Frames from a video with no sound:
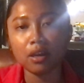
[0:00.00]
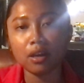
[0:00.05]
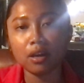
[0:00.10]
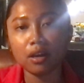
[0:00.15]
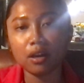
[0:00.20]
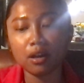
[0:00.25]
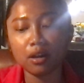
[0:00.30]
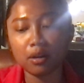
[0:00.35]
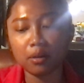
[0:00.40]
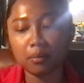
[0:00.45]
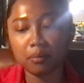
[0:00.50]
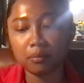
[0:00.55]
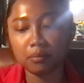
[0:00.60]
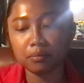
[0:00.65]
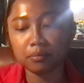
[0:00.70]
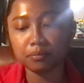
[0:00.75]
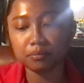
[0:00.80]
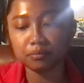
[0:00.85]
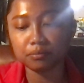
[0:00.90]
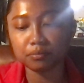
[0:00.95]

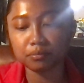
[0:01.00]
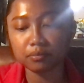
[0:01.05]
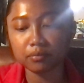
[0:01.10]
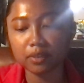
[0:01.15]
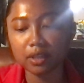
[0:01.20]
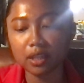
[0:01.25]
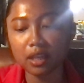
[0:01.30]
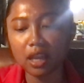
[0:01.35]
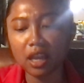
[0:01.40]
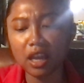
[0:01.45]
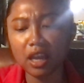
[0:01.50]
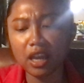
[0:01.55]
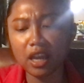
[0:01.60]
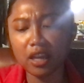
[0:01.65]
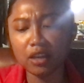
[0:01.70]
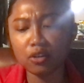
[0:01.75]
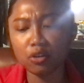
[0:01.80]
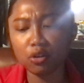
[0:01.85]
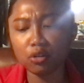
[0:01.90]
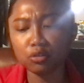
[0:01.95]

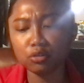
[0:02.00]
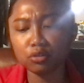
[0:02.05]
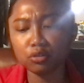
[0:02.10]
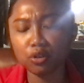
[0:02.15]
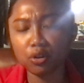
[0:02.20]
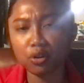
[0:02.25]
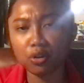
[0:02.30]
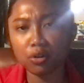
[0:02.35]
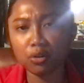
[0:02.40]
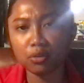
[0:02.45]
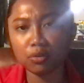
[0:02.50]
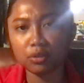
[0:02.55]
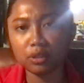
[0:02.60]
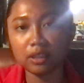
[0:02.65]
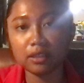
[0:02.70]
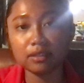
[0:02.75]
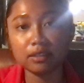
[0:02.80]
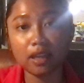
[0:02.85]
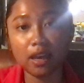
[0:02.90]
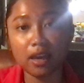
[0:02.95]
and also
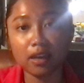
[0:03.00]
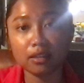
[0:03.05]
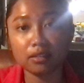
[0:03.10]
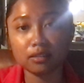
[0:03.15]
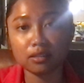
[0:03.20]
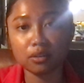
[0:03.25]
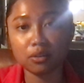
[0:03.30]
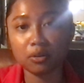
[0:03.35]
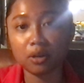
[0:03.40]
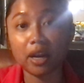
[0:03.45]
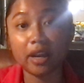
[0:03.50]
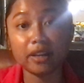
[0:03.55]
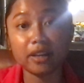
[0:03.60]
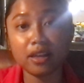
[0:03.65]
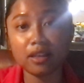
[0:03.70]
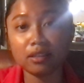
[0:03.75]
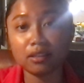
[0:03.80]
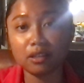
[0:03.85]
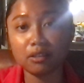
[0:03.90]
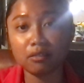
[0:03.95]
detect or
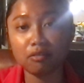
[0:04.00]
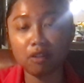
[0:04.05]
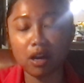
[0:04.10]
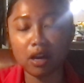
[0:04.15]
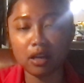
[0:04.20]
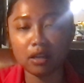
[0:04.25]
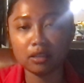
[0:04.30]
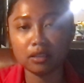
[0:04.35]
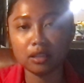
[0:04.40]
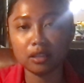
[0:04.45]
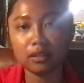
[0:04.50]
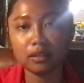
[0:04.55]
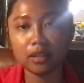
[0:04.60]
identify the